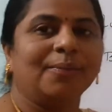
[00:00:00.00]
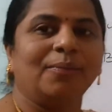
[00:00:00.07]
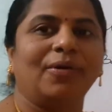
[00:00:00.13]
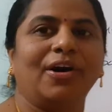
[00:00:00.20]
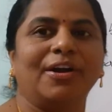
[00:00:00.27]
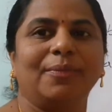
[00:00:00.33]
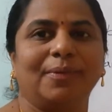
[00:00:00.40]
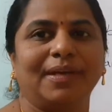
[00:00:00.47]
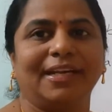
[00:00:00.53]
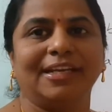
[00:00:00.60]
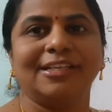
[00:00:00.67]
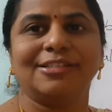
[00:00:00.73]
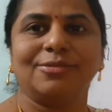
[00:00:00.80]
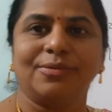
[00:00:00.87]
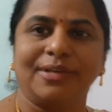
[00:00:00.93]
ball
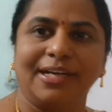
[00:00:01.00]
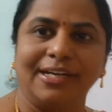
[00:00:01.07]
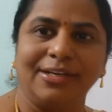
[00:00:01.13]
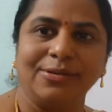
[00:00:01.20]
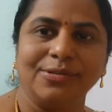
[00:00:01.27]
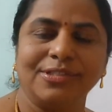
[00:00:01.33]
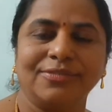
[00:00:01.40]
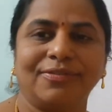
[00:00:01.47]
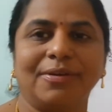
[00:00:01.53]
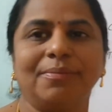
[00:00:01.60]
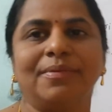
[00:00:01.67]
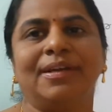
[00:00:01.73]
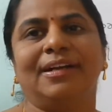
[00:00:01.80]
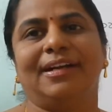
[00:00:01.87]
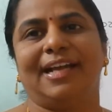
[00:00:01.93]
bearings to reduce from
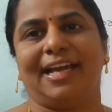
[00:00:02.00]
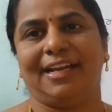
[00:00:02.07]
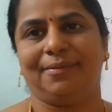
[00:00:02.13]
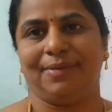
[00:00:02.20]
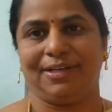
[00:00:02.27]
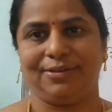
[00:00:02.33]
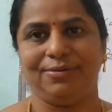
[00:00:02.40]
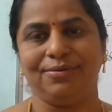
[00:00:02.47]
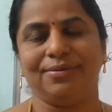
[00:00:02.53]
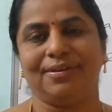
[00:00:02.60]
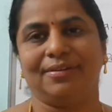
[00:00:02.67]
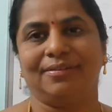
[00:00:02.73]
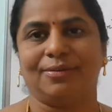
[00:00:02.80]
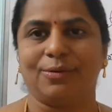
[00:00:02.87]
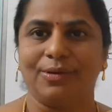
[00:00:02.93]
dynamic to
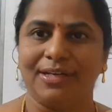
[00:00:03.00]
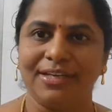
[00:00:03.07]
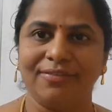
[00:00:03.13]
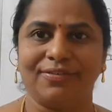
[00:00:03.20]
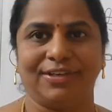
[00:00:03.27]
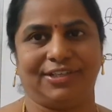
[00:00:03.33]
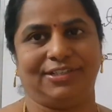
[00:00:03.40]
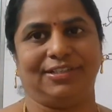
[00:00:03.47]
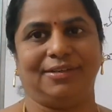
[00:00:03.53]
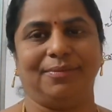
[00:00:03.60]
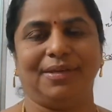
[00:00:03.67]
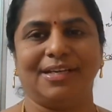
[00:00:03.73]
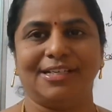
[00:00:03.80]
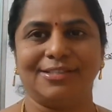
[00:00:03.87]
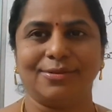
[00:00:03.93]
rolling friction,
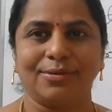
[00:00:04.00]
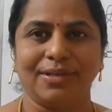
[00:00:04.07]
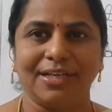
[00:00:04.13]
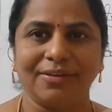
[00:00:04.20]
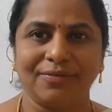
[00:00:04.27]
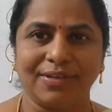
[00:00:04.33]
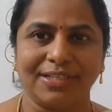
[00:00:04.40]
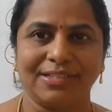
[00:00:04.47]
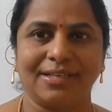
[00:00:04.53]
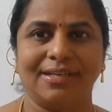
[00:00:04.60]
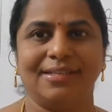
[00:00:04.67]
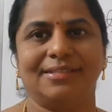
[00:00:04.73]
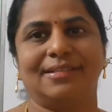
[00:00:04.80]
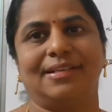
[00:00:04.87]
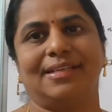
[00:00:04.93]
because rolling friction
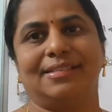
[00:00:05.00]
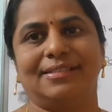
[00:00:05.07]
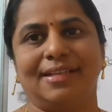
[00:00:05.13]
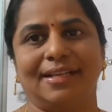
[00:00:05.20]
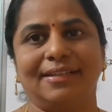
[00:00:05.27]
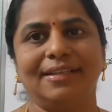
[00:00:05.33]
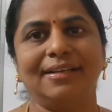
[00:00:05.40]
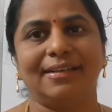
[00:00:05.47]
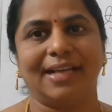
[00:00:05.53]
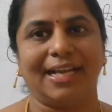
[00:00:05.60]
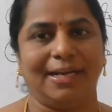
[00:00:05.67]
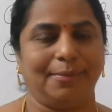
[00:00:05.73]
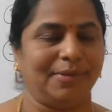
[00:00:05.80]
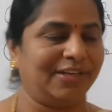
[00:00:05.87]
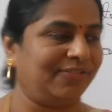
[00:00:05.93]
is less than the
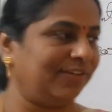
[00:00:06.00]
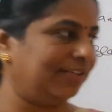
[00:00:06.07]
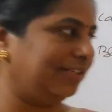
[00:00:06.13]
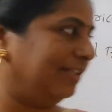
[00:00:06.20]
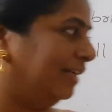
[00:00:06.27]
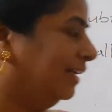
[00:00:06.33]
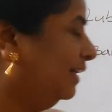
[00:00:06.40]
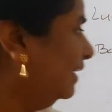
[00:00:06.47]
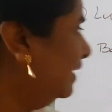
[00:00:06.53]
dynamic friction.